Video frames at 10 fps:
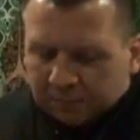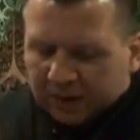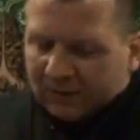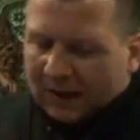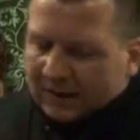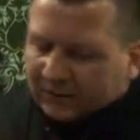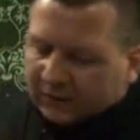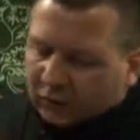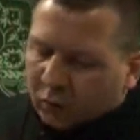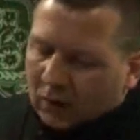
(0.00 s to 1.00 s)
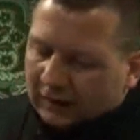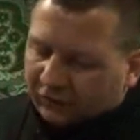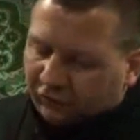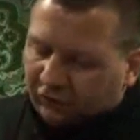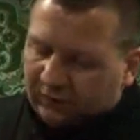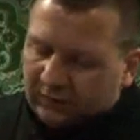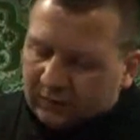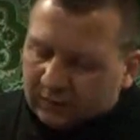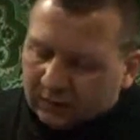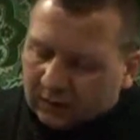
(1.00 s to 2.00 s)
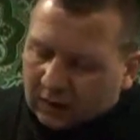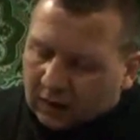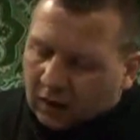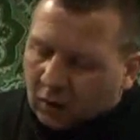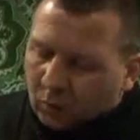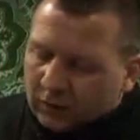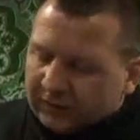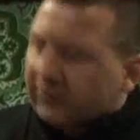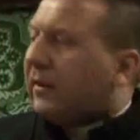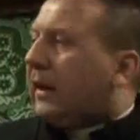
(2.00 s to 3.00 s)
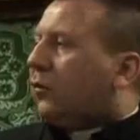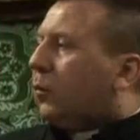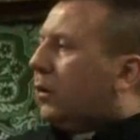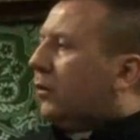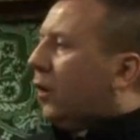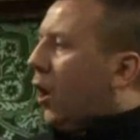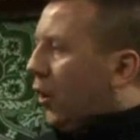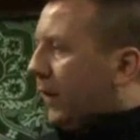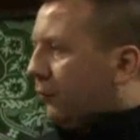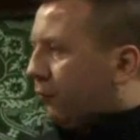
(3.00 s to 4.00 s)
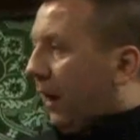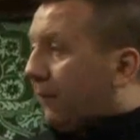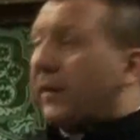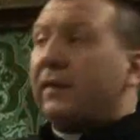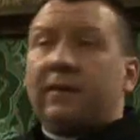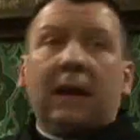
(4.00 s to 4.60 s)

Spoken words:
But I've asked the question with the sex workers, are they trafficked?